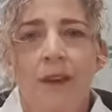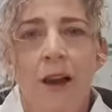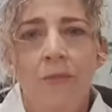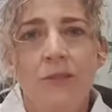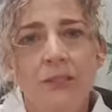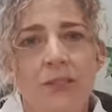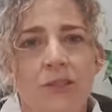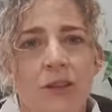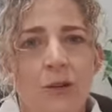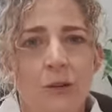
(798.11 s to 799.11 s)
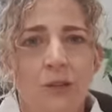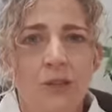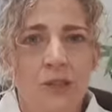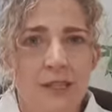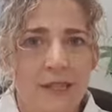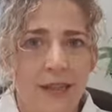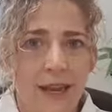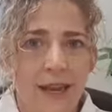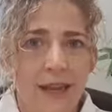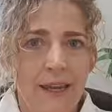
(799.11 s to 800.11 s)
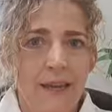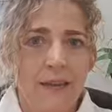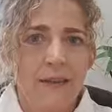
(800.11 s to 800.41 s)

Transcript: I really struggle with just a